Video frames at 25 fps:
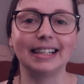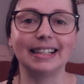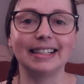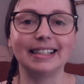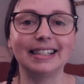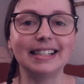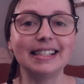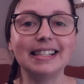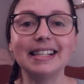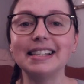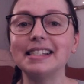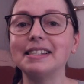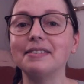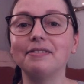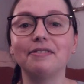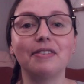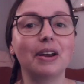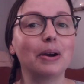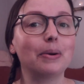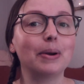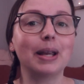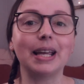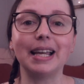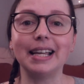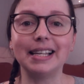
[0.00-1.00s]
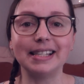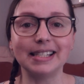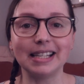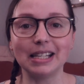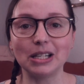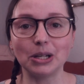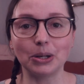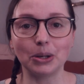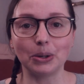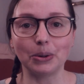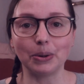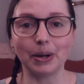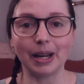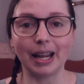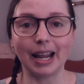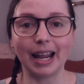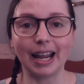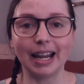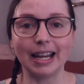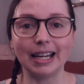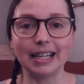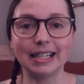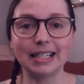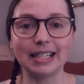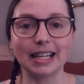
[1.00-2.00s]
This is very easy to
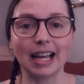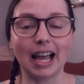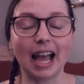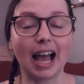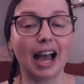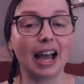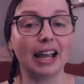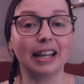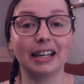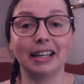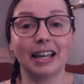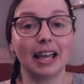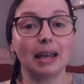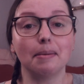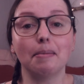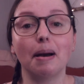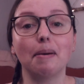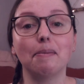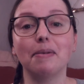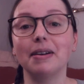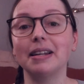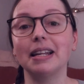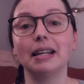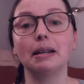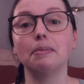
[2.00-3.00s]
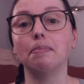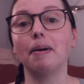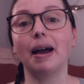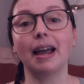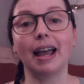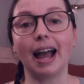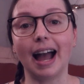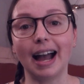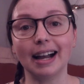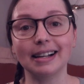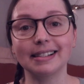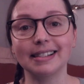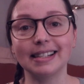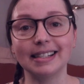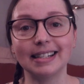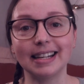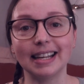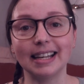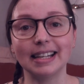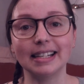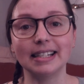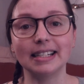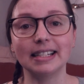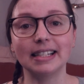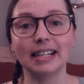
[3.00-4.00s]
create. I came up with it by
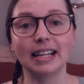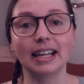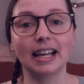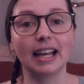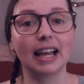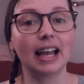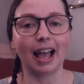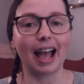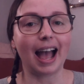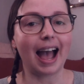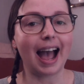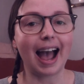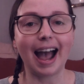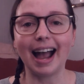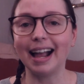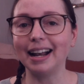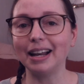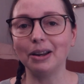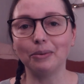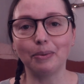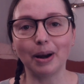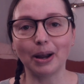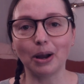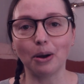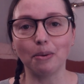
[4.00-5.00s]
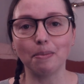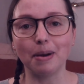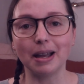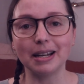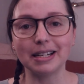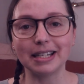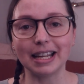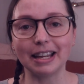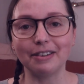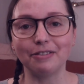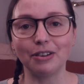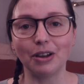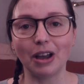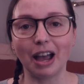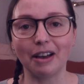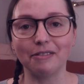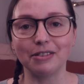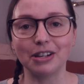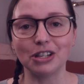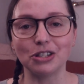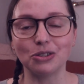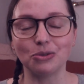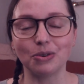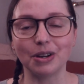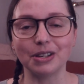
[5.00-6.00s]
accident. Highly recommend if you have
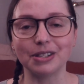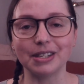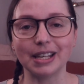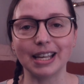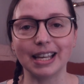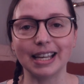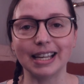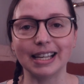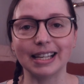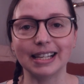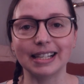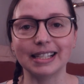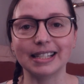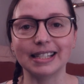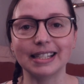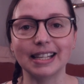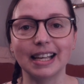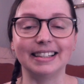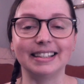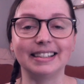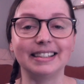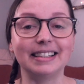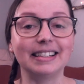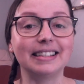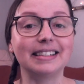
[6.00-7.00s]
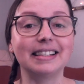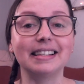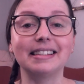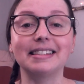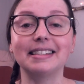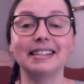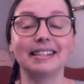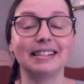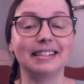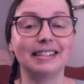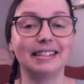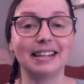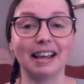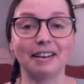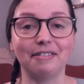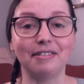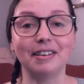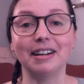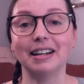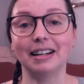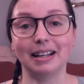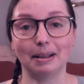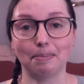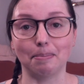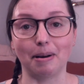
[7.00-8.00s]
distress inks. This is
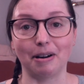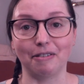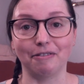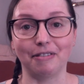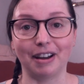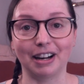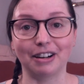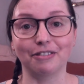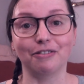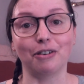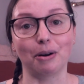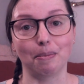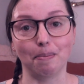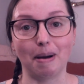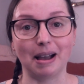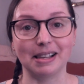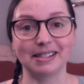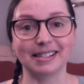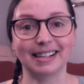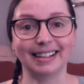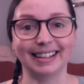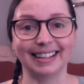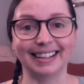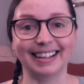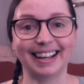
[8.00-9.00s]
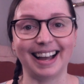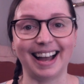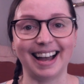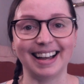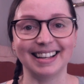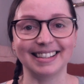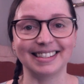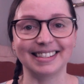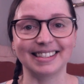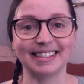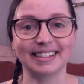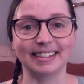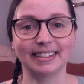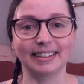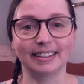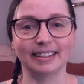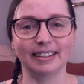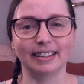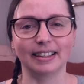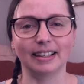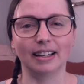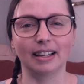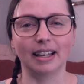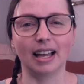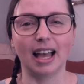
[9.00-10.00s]
definitely perfect for masculine cats.
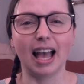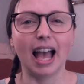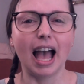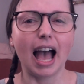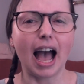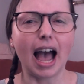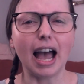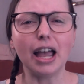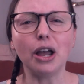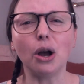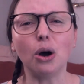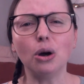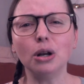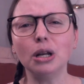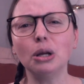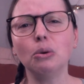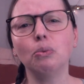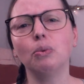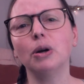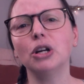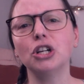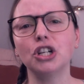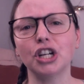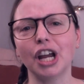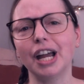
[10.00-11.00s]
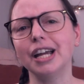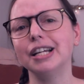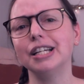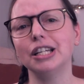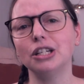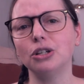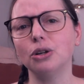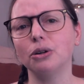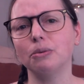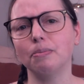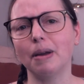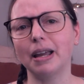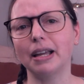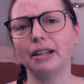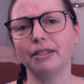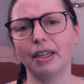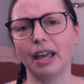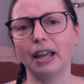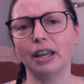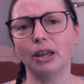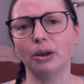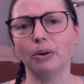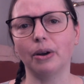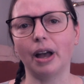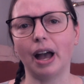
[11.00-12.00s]
I only wish I did not make
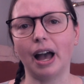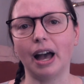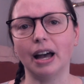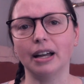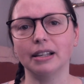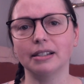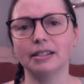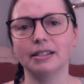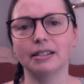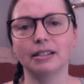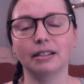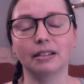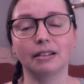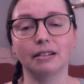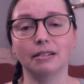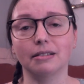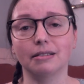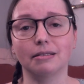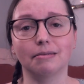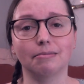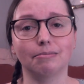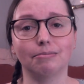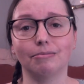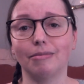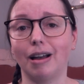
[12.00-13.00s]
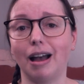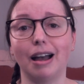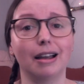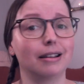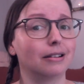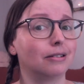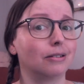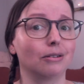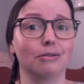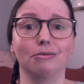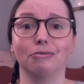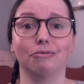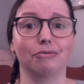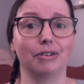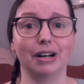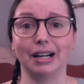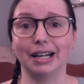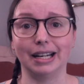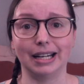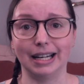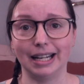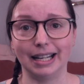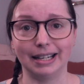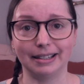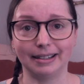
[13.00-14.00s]
thank you cards, because I don't really
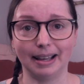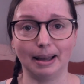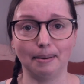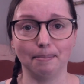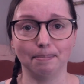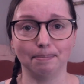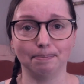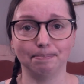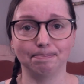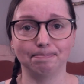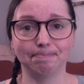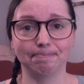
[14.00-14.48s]
need them.